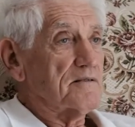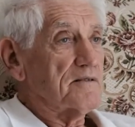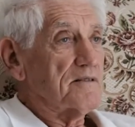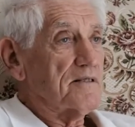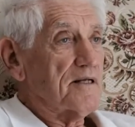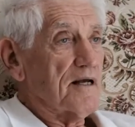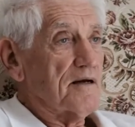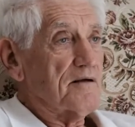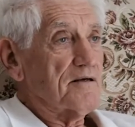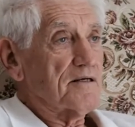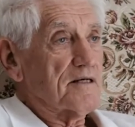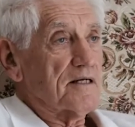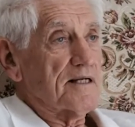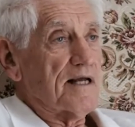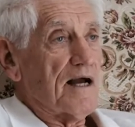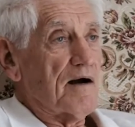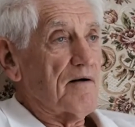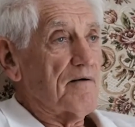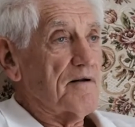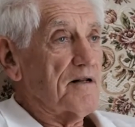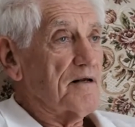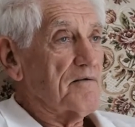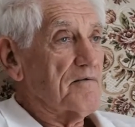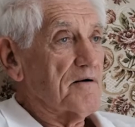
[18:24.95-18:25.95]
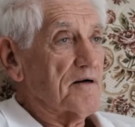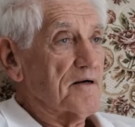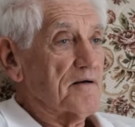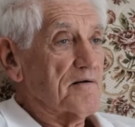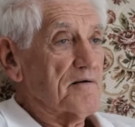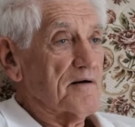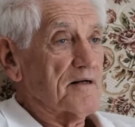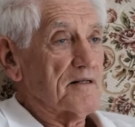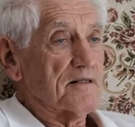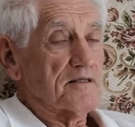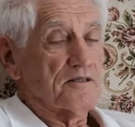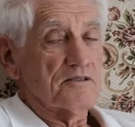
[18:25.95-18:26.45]
You know, you could go anywhere
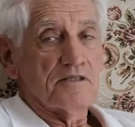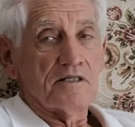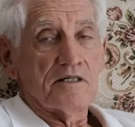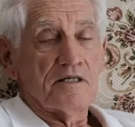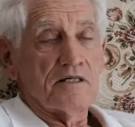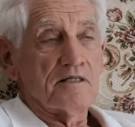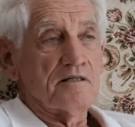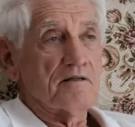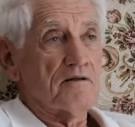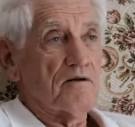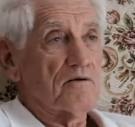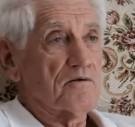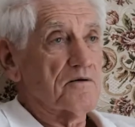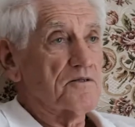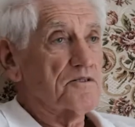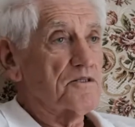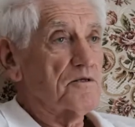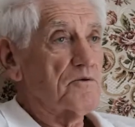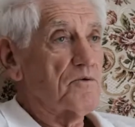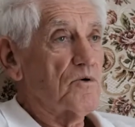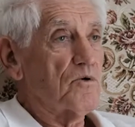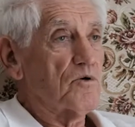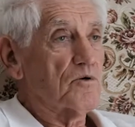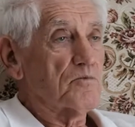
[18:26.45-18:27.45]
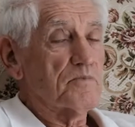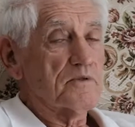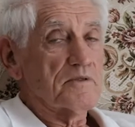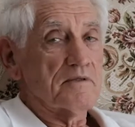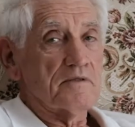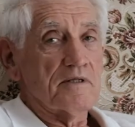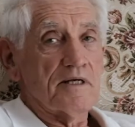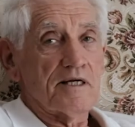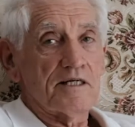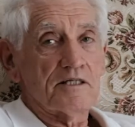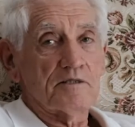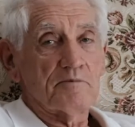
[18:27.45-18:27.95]
around the city as long as you walked. But
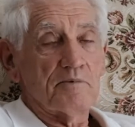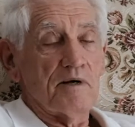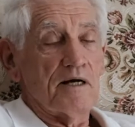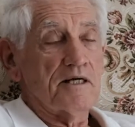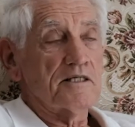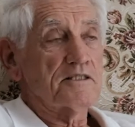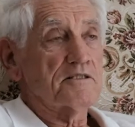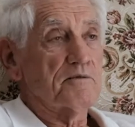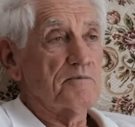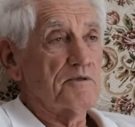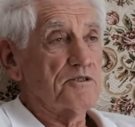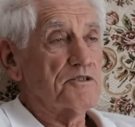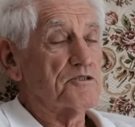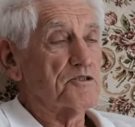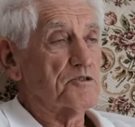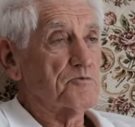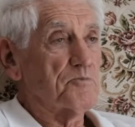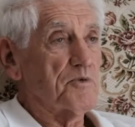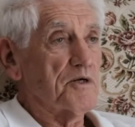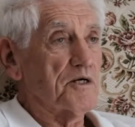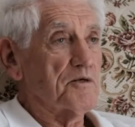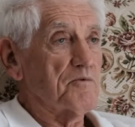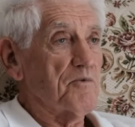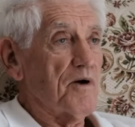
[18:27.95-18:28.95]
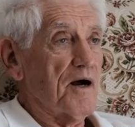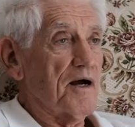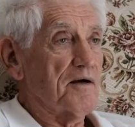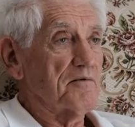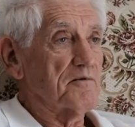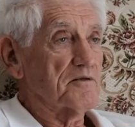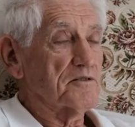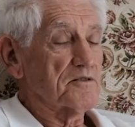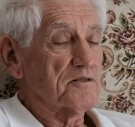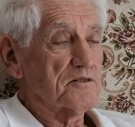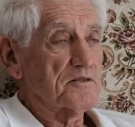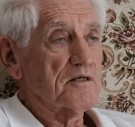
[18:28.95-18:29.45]
because the exhibition speedway
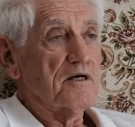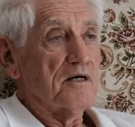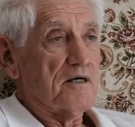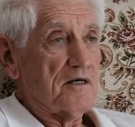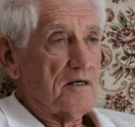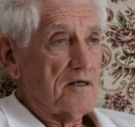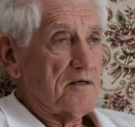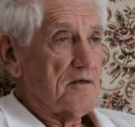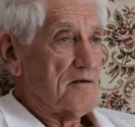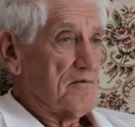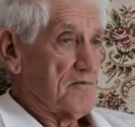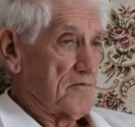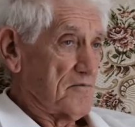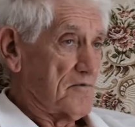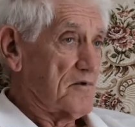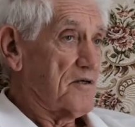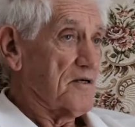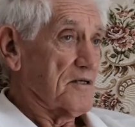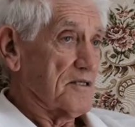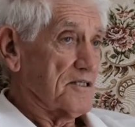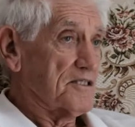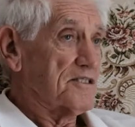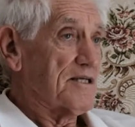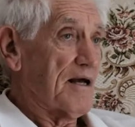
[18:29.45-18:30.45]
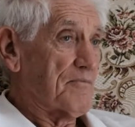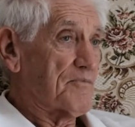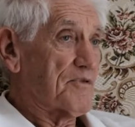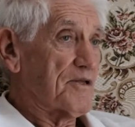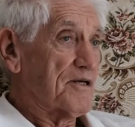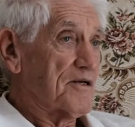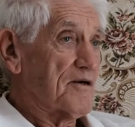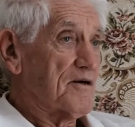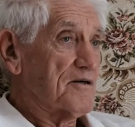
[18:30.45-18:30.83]
was really something.